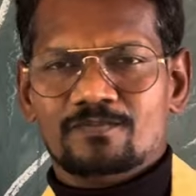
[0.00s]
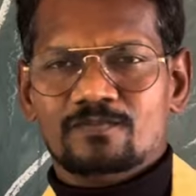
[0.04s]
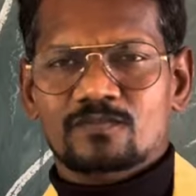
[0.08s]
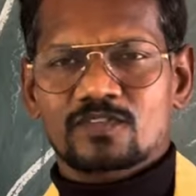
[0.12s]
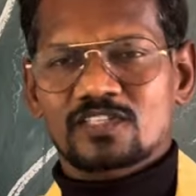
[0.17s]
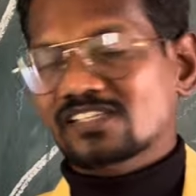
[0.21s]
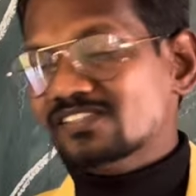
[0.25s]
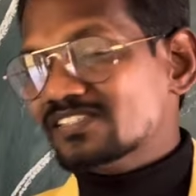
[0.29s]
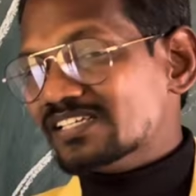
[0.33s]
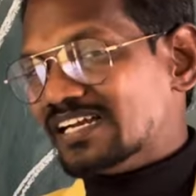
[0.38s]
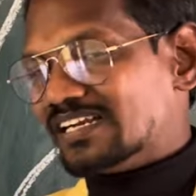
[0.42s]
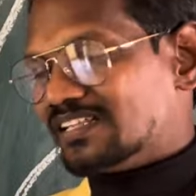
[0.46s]

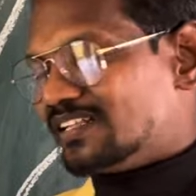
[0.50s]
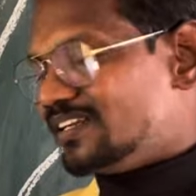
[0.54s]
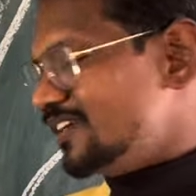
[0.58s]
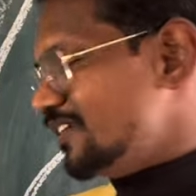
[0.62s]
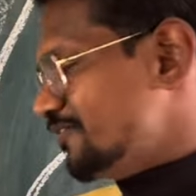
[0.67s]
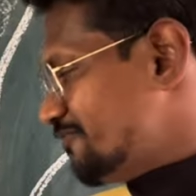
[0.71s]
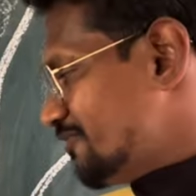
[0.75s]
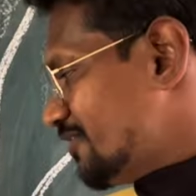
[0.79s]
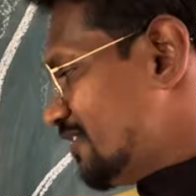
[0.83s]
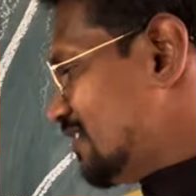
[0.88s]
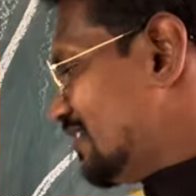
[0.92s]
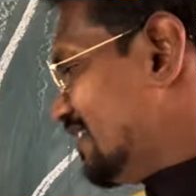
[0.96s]
These are the
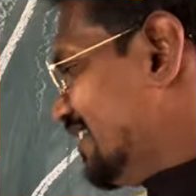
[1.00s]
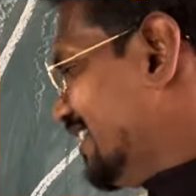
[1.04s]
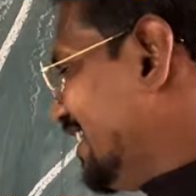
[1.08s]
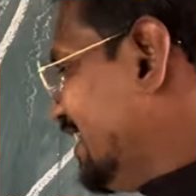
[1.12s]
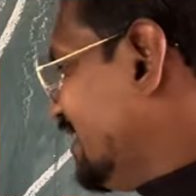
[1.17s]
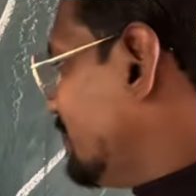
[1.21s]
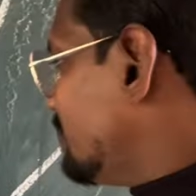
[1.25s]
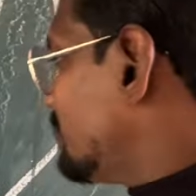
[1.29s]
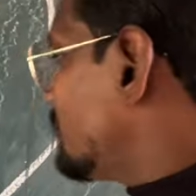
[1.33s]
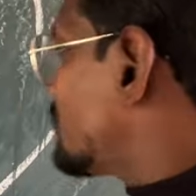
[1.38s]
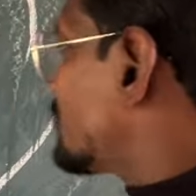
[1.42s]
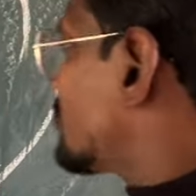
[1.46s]
different
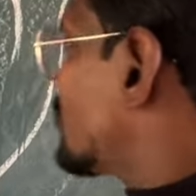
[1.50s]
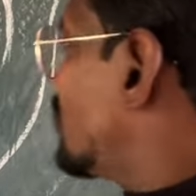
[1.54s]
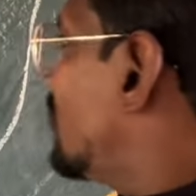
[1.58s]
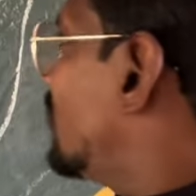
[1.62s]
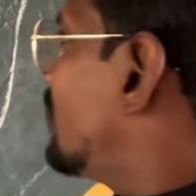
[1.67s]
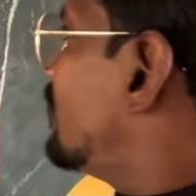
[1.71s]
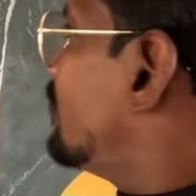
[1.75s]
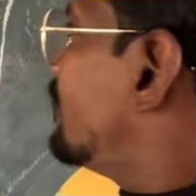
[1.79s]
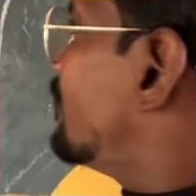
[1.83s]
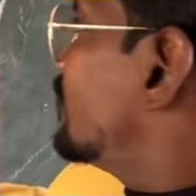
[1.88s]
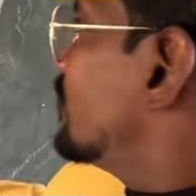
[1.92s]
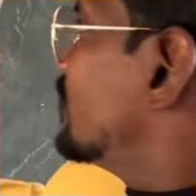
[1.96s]
names
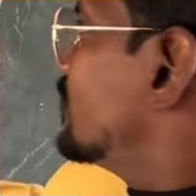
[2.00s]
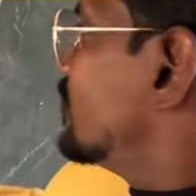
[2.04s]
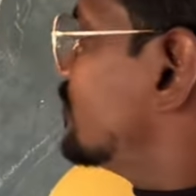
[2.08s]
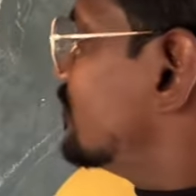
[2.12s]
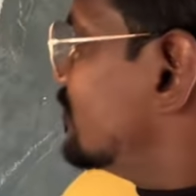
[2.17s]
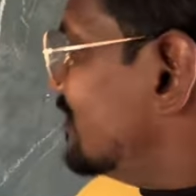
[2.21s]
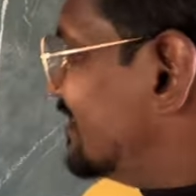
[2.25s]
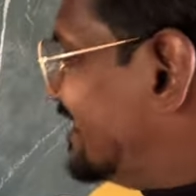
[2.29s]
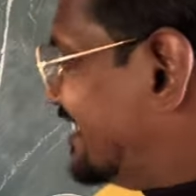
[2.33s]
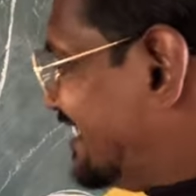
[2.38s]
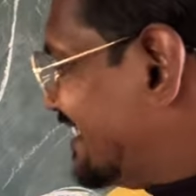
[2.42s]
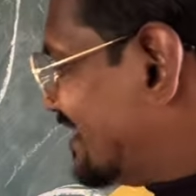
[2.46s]
of
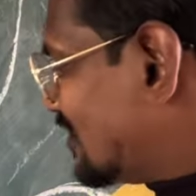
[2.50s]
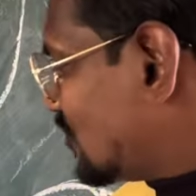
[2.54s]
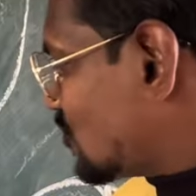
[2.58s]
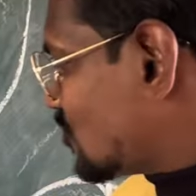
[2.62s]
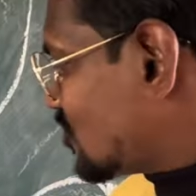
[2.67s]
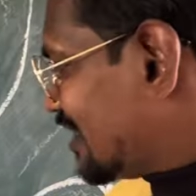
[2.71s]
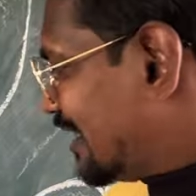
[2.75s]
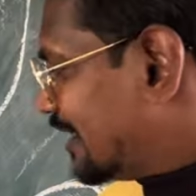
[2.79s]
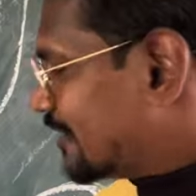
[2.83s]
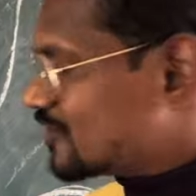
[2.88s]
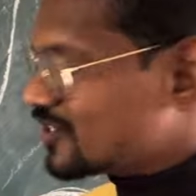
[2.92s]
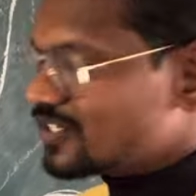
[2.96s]
these
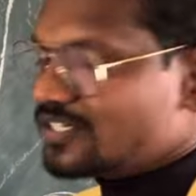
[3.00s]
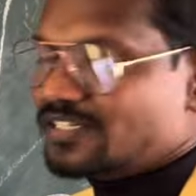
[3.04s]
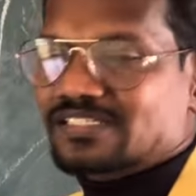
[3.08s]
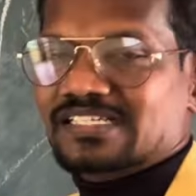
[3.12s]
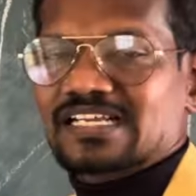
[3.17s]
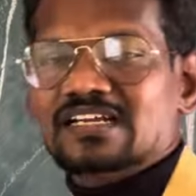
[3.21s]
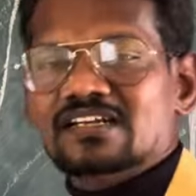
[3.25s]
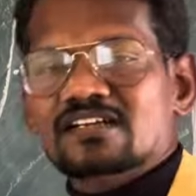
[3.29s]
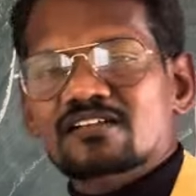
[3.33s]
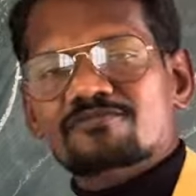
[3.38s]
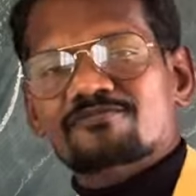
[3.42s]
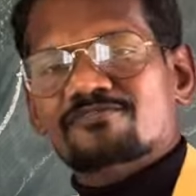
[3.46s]
structures
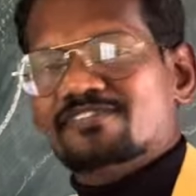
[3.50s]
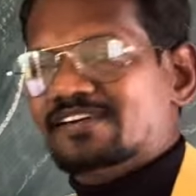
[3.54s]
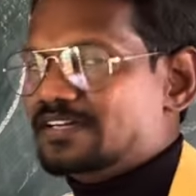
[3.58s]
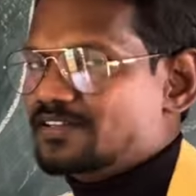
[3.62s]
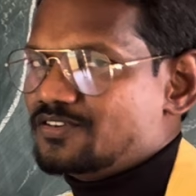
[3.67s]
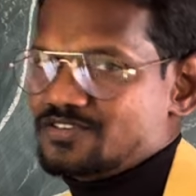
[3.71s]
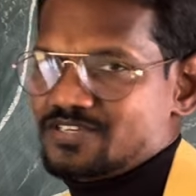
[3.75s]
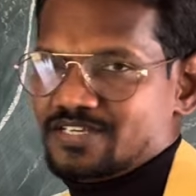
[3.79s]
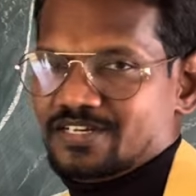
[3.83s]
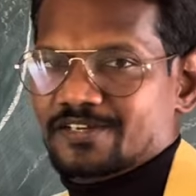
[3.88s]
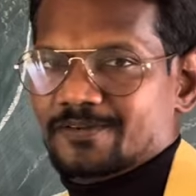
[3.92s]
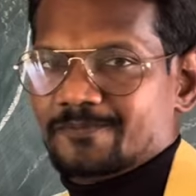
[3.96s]
and
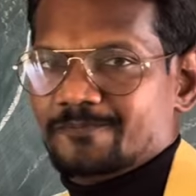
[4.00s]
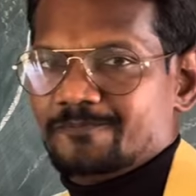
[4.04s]
function.